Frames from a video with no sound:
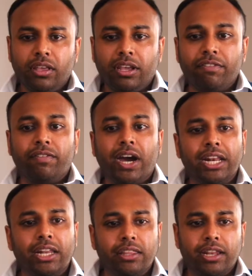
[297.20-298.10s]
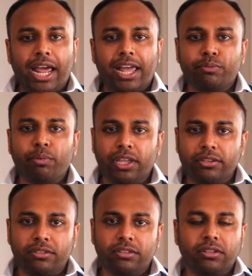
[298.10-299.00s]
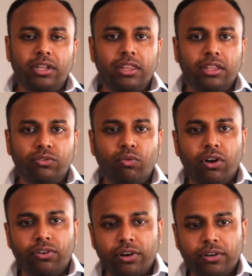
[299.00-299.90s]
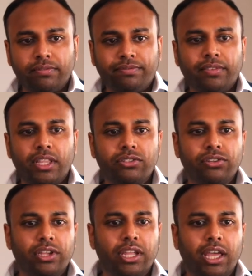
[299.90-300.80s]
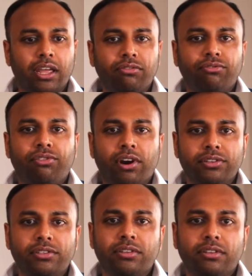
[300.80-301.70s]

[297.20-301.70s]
And finally, the last piece in this quadrant is looking at trust